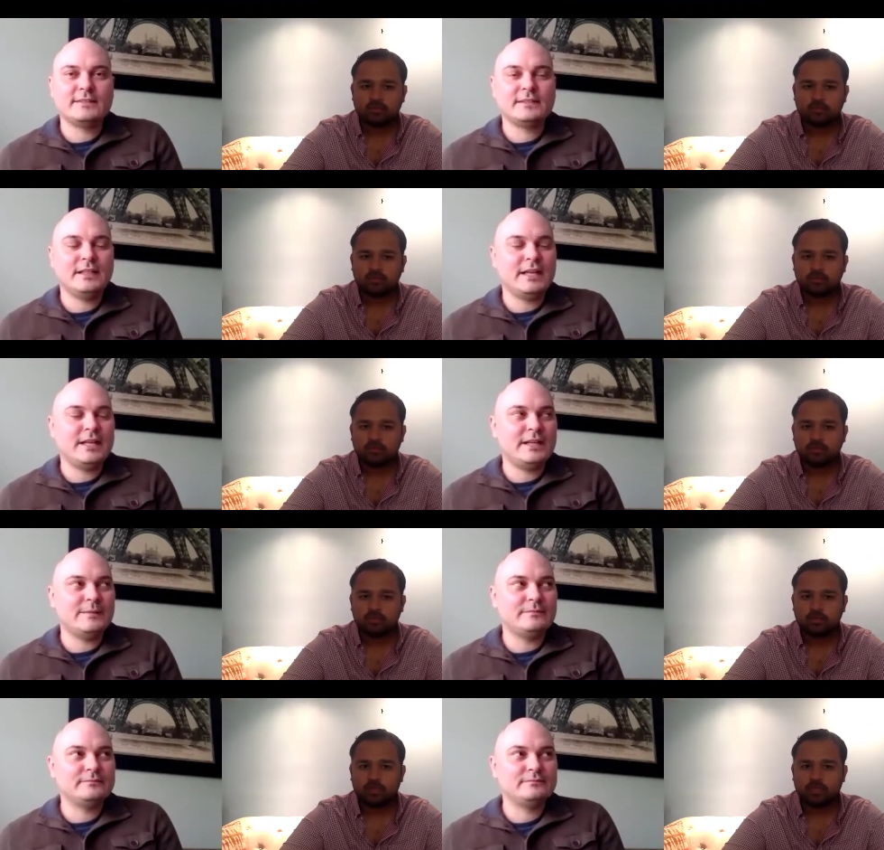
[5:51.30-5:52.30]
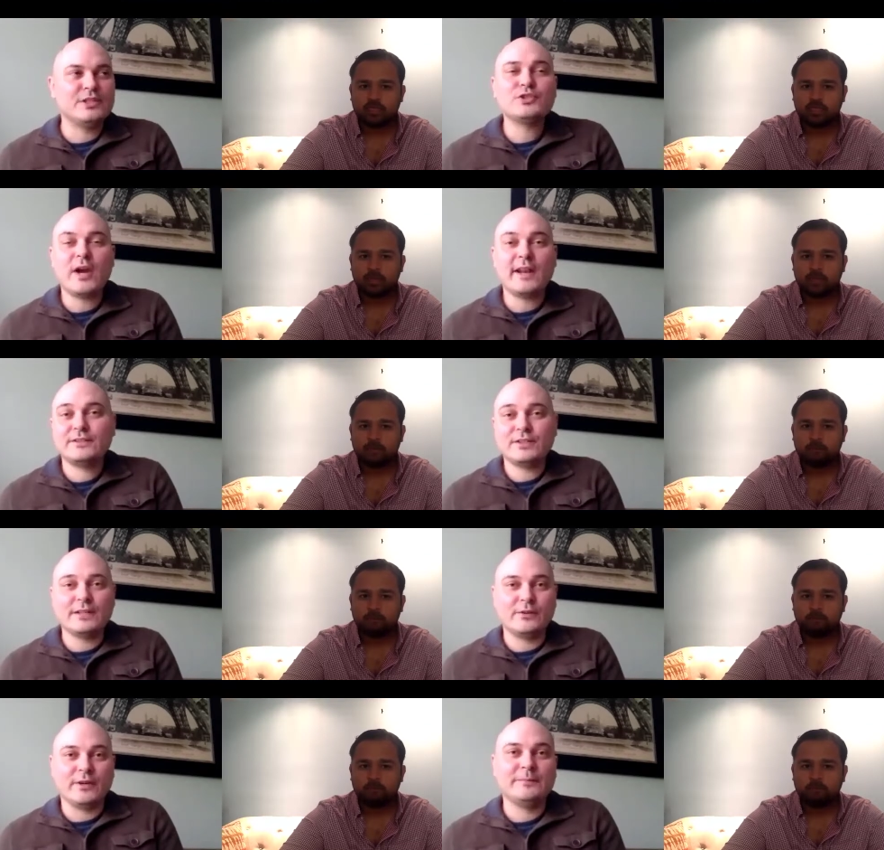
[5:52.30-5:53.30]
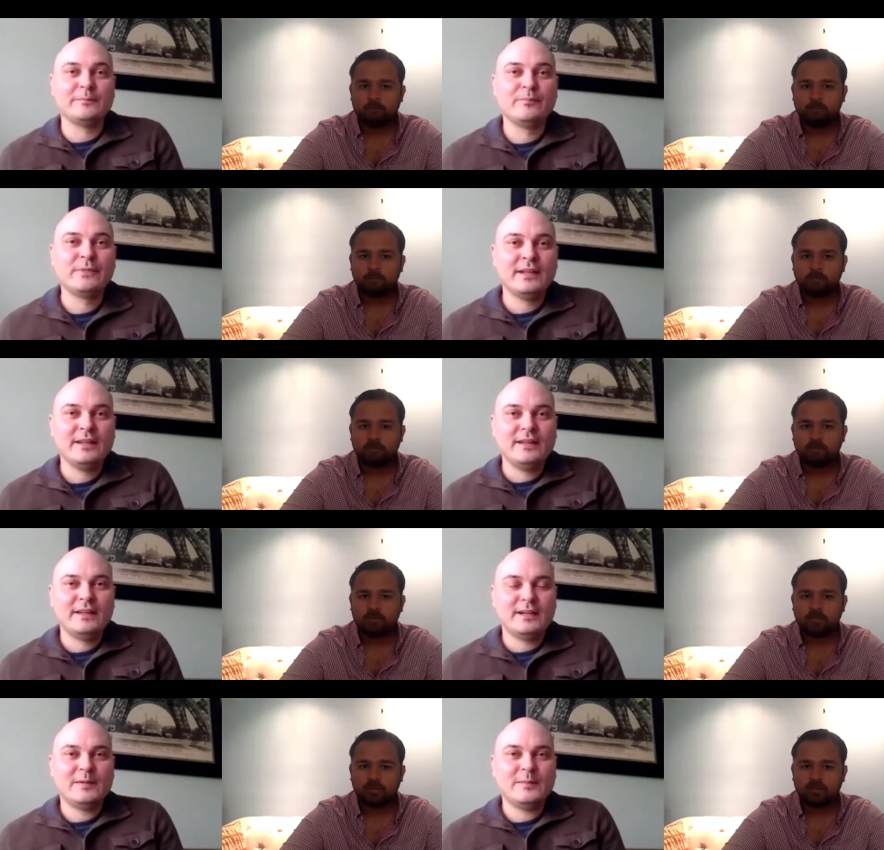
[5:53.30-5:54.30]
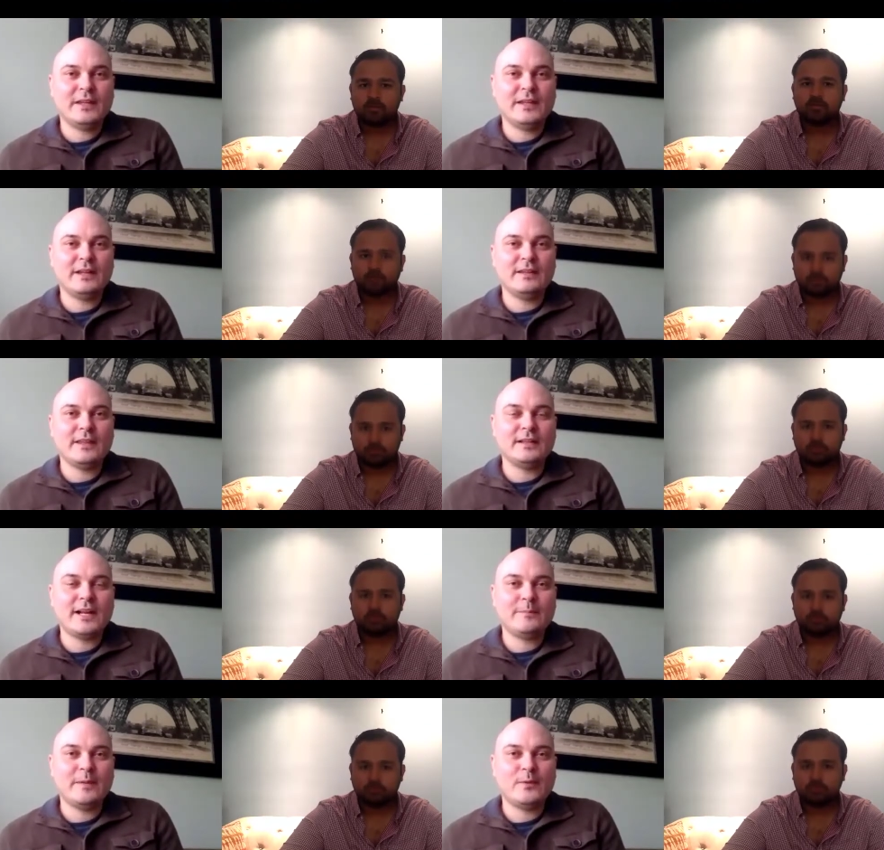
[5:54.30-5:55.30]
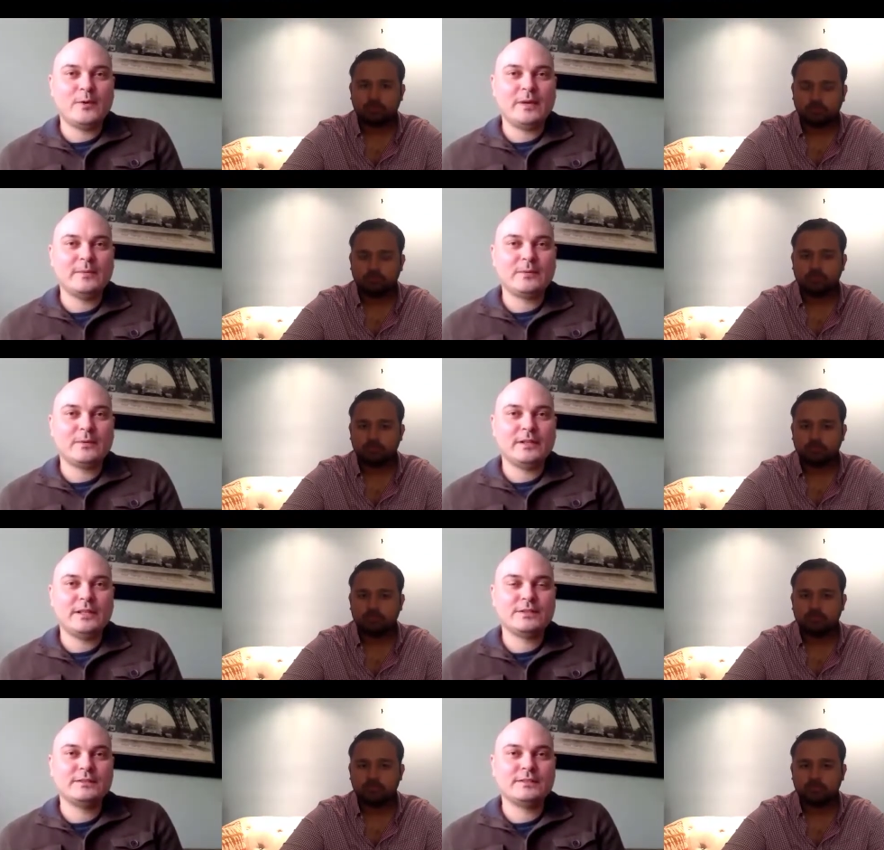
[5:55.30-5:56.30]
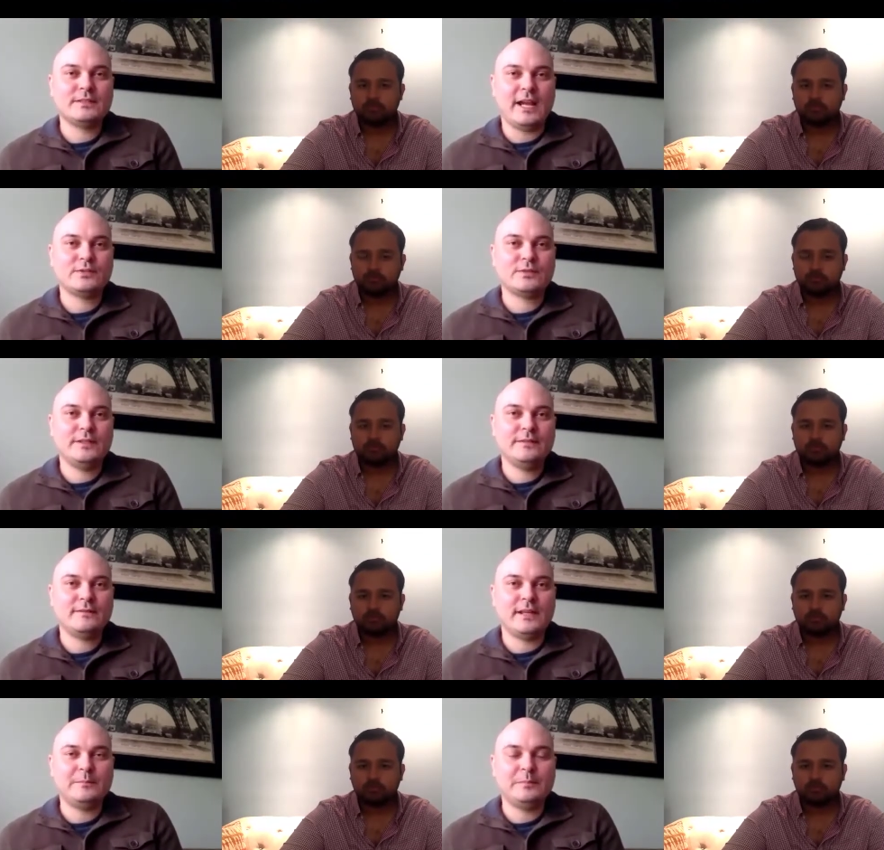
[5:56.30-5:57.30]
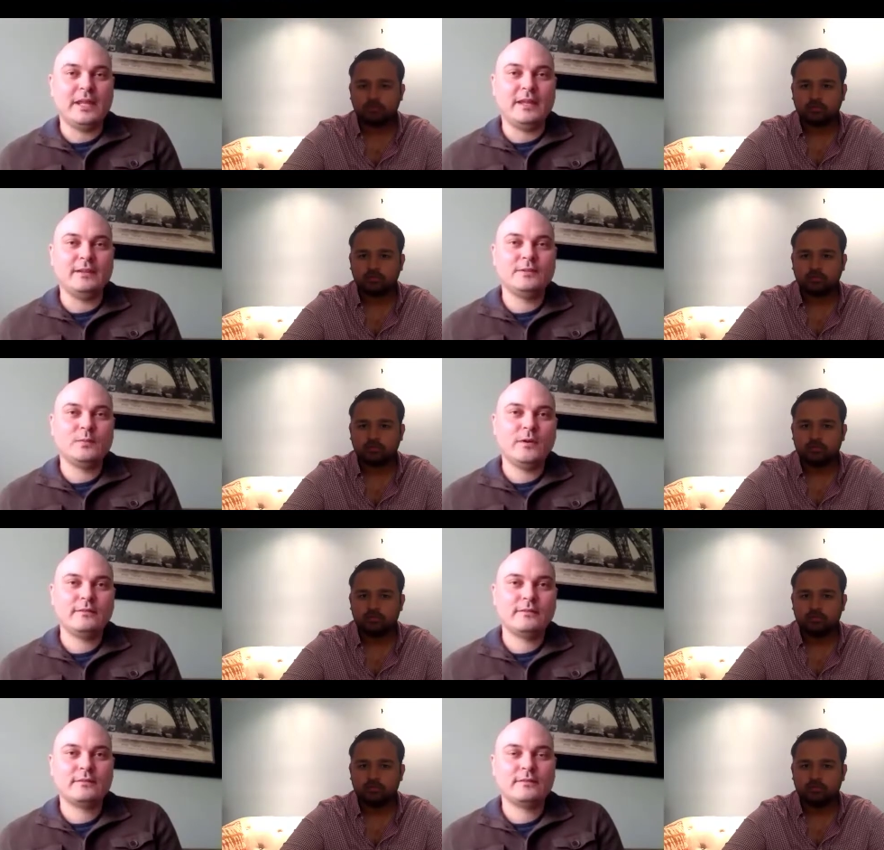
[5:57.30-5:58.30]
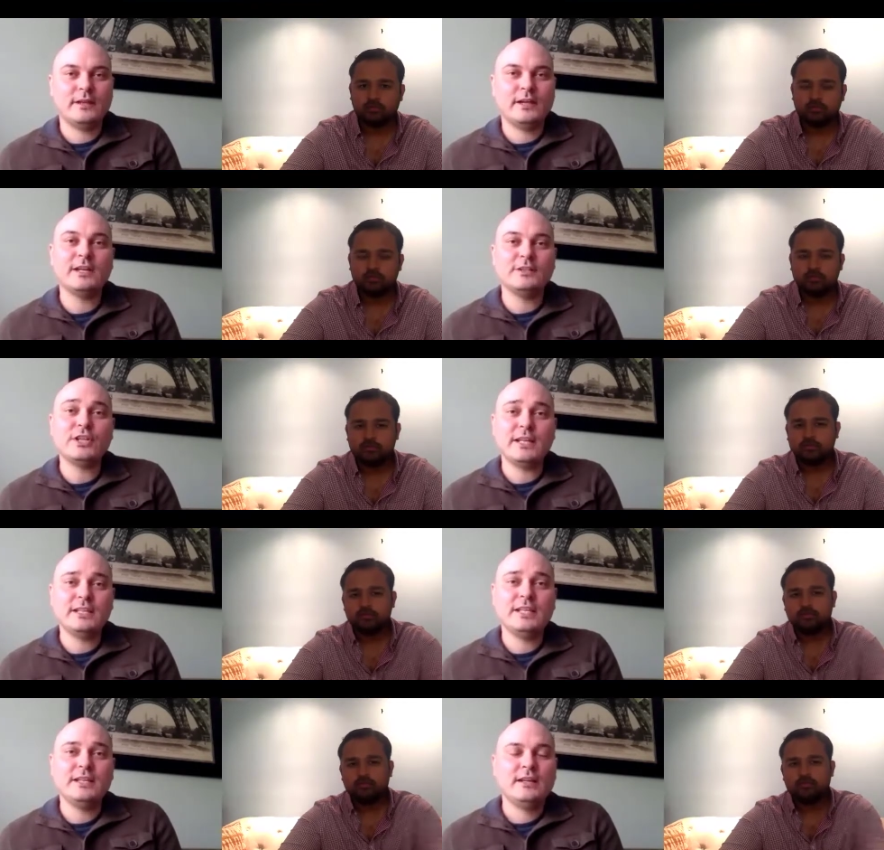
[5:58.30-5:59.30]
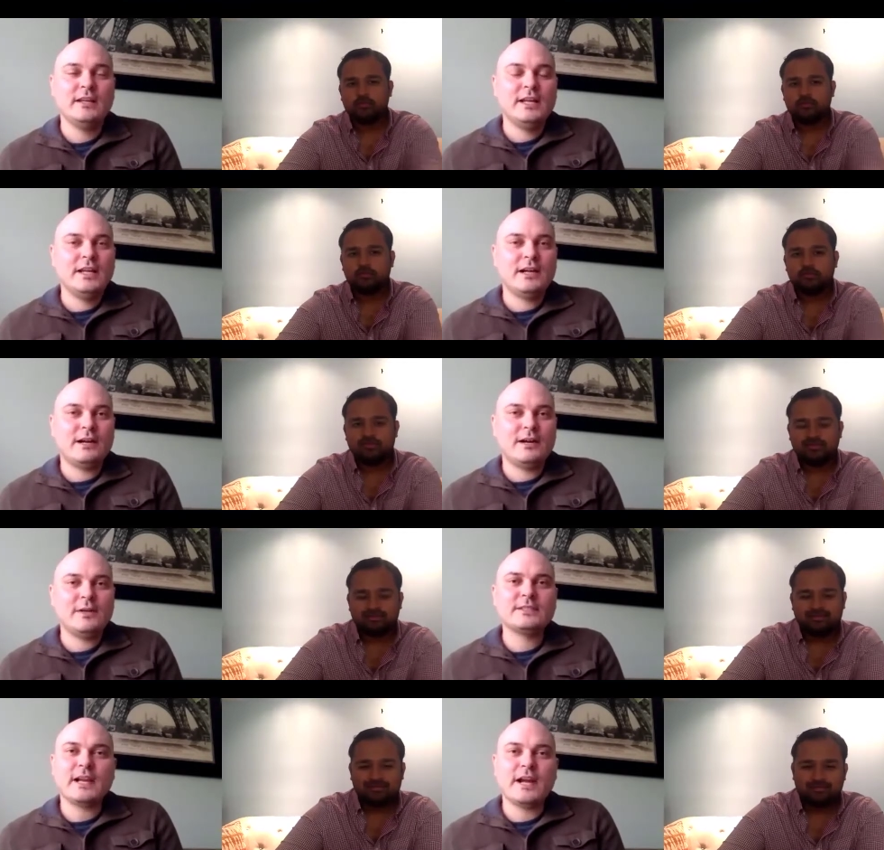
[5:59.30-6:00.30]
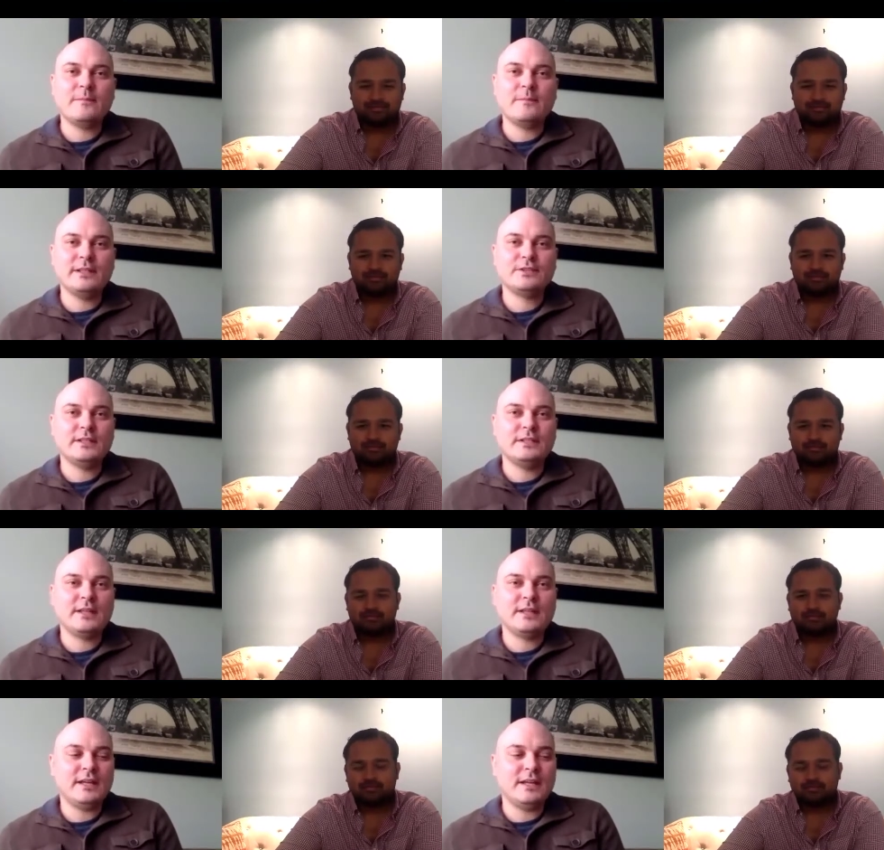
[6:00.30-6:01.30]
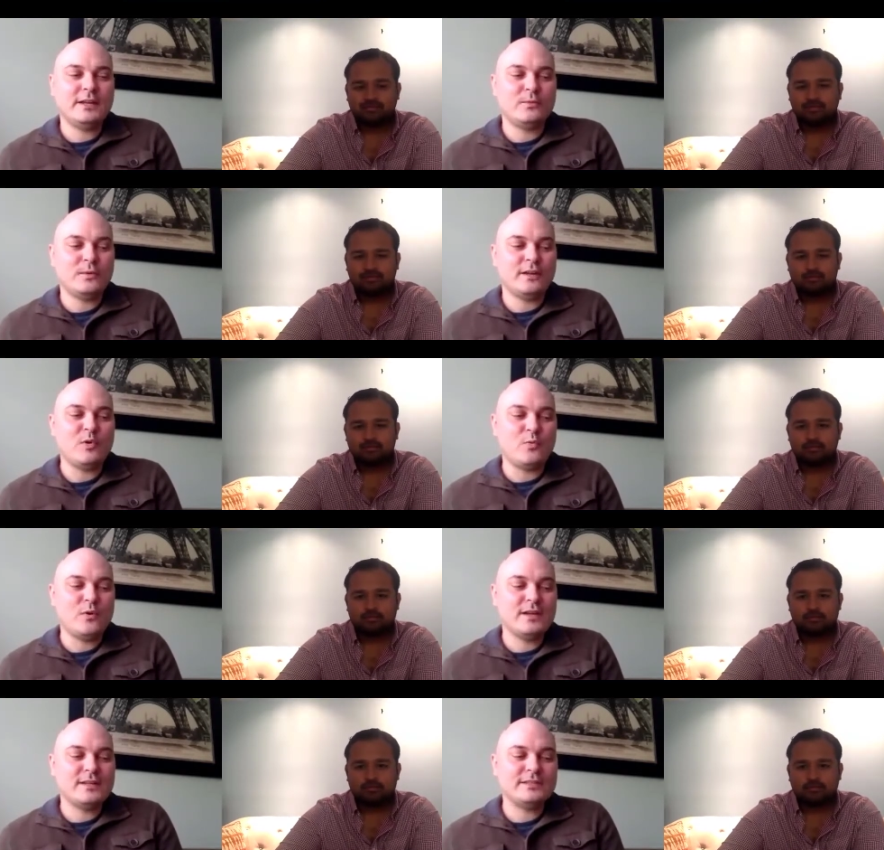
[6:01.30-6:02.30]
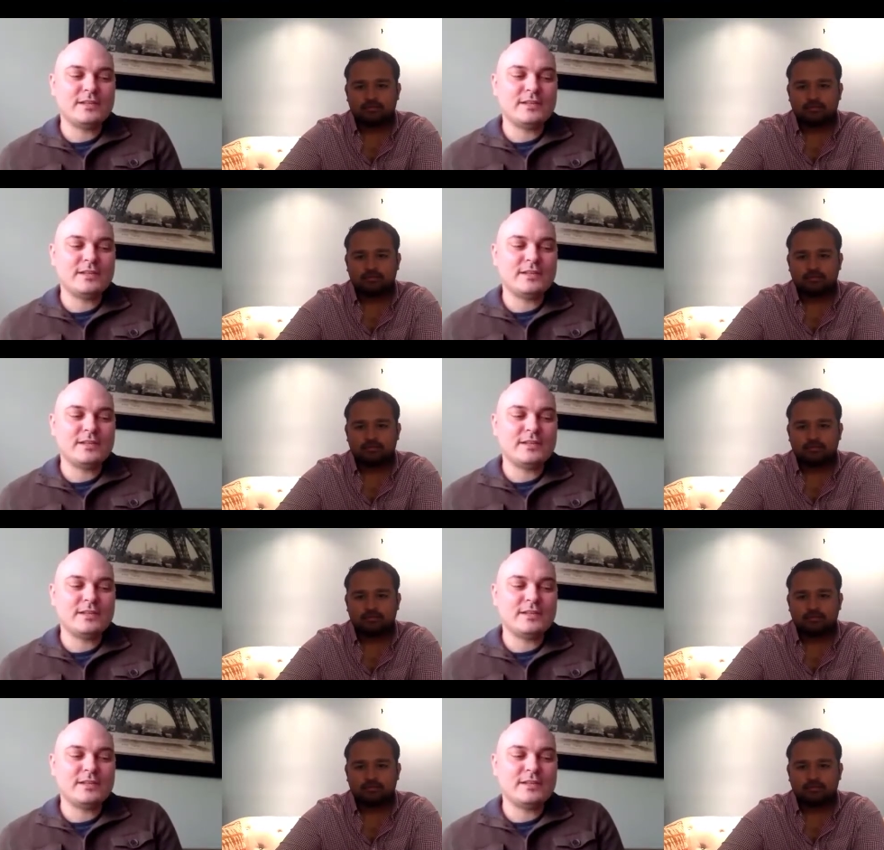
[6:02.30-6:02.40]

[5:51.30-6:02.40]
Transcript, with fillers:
Speaker 1: um, a strategy degree. Um, and I think a lot of people in public relations naturally find a blend with a, a JD. Um, as I kind of mentioned, uh, it it was